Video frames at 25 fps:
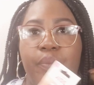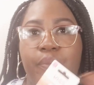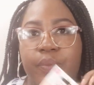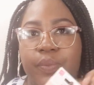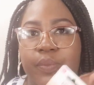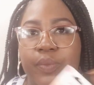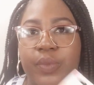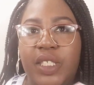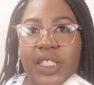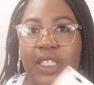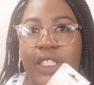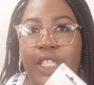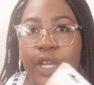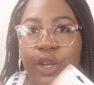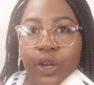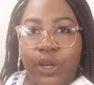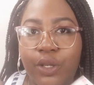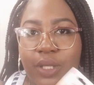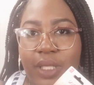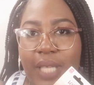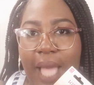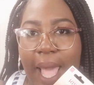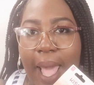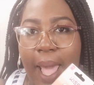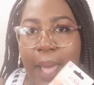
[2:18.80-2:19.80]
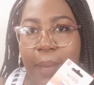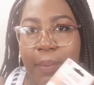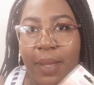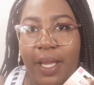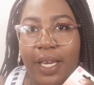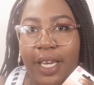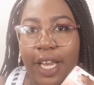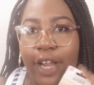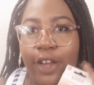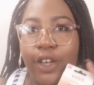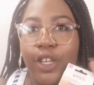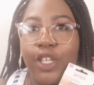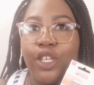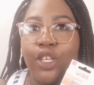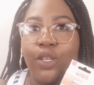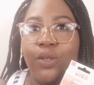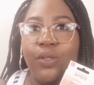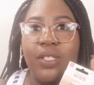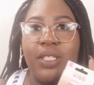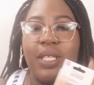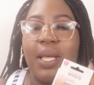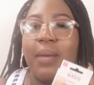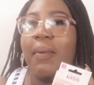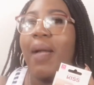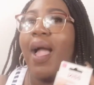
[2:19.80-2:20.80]
sticker tab in there to use
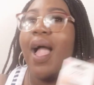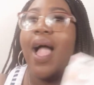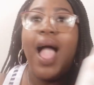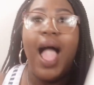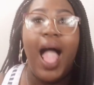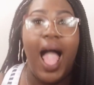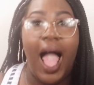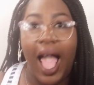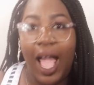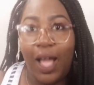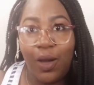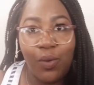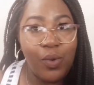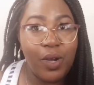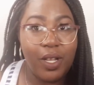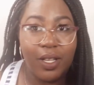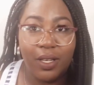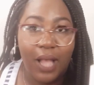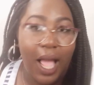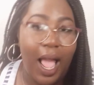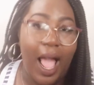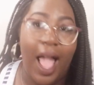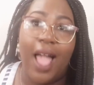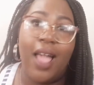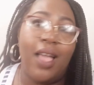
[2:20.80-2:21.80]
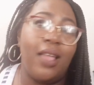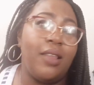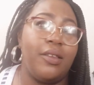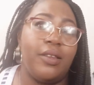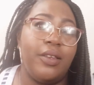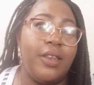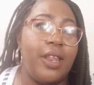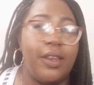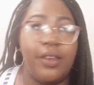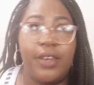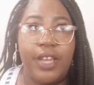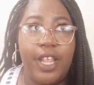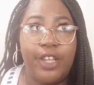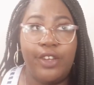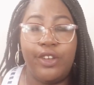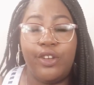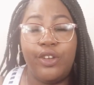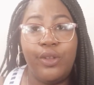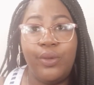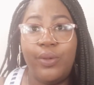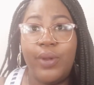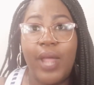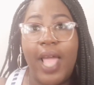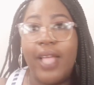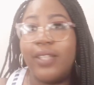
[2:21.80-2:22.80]
them. I didn't
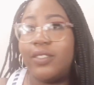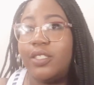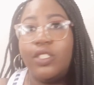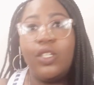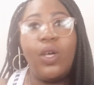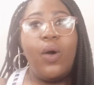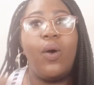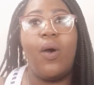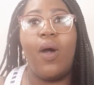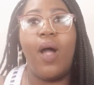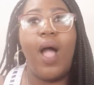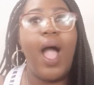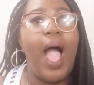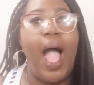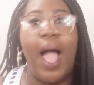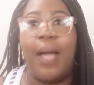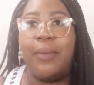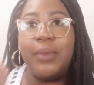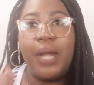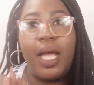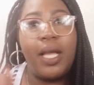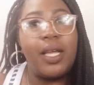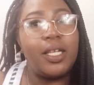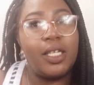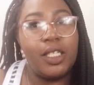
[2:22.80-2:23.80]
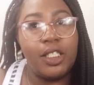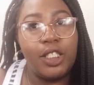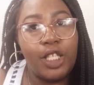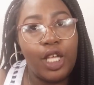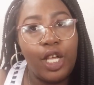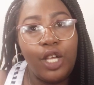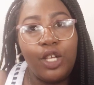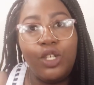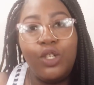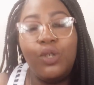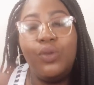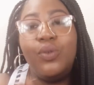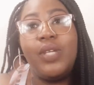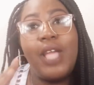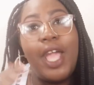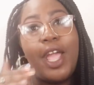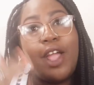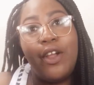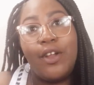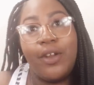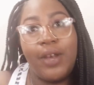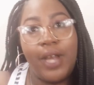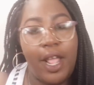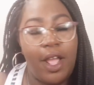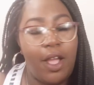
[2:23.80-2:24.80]
do that, so I'm not gonna tell you yay
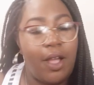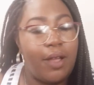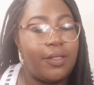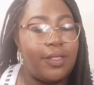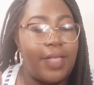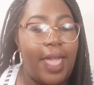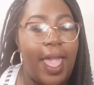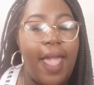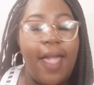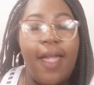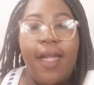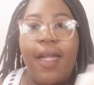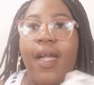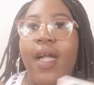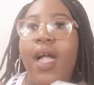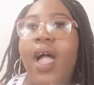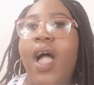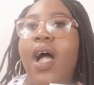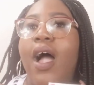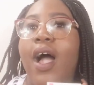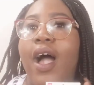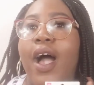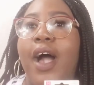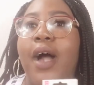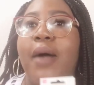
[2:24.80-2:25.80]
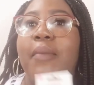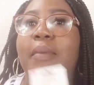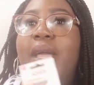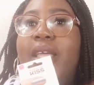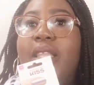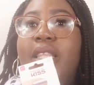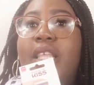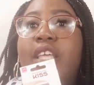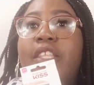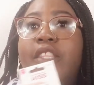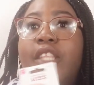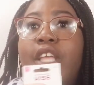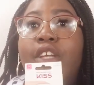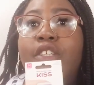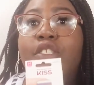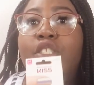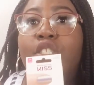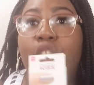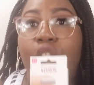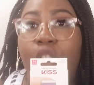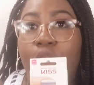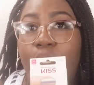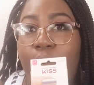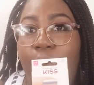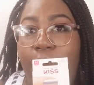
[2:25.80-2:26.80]
or nay on that. And then there's
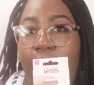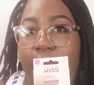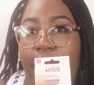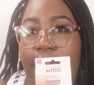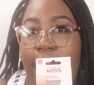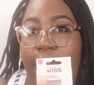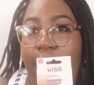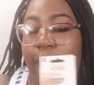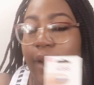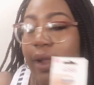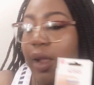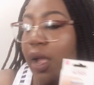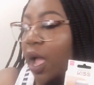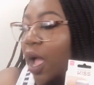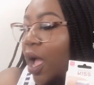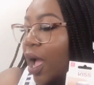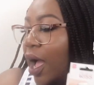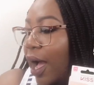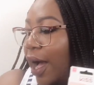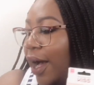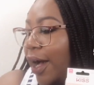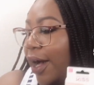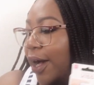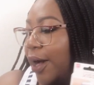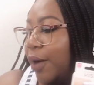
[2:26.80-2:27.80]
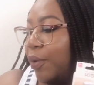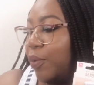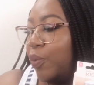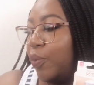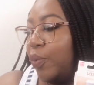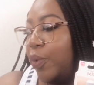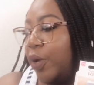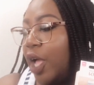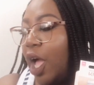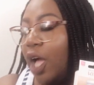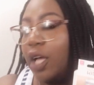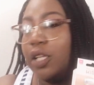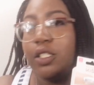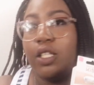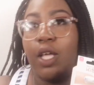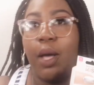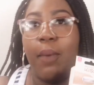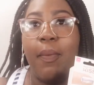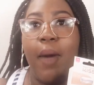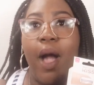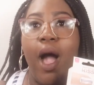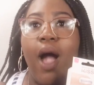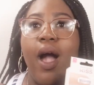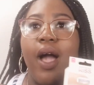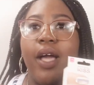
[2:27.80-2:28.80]
glue in here. We also
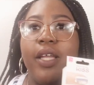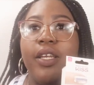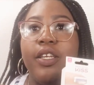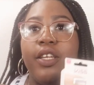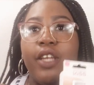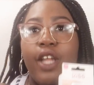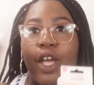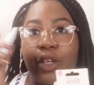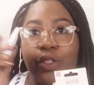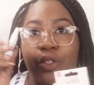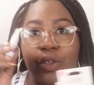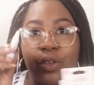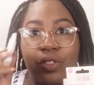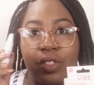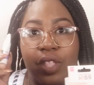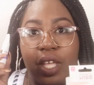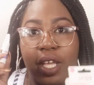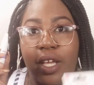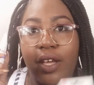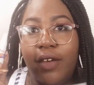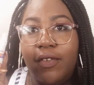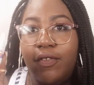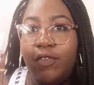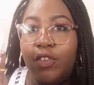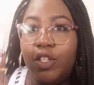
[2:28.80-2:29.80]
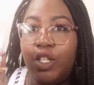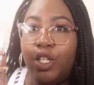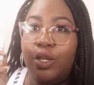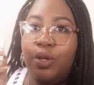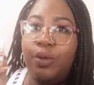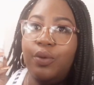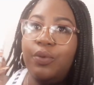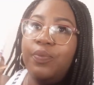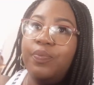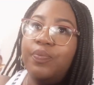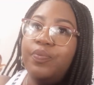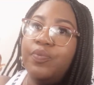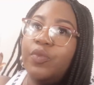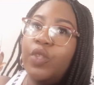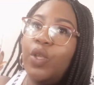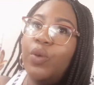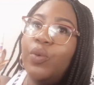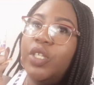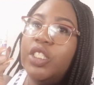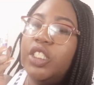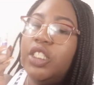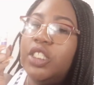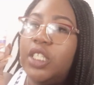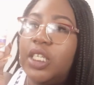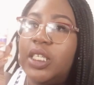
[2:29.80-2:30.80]
bought another thing of glue,
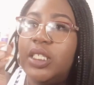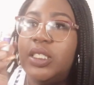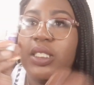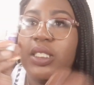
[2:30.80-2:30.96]
which is